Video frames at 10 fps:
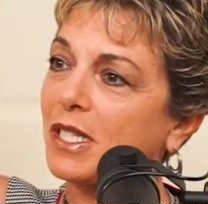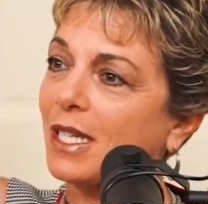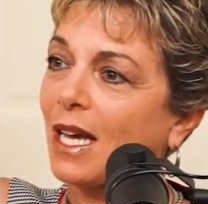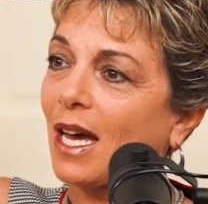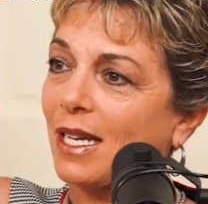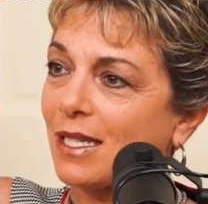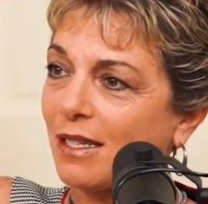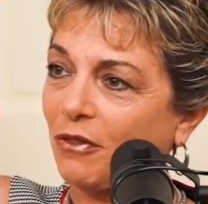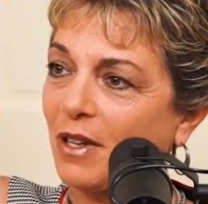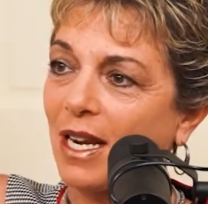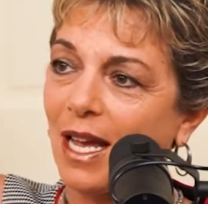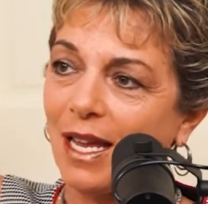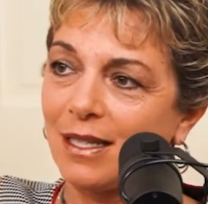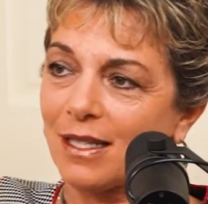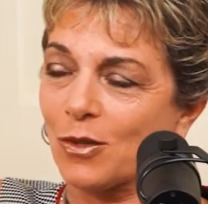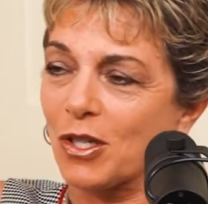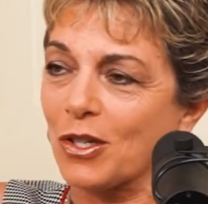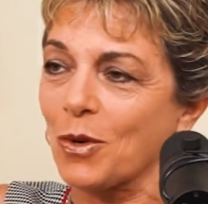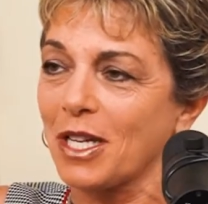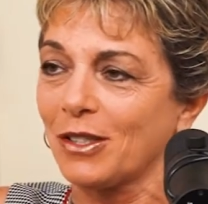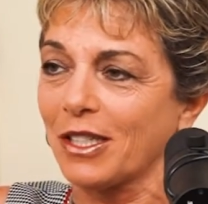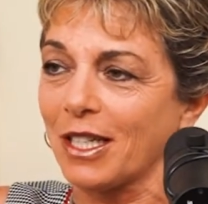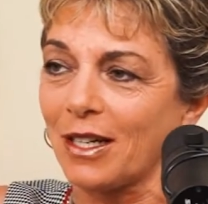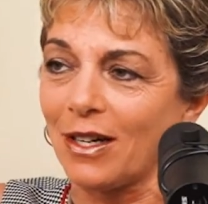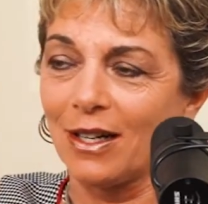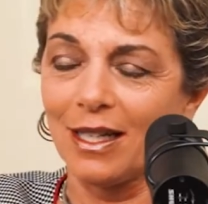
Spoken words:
Was the Goddess of Fun. I just took one look at her.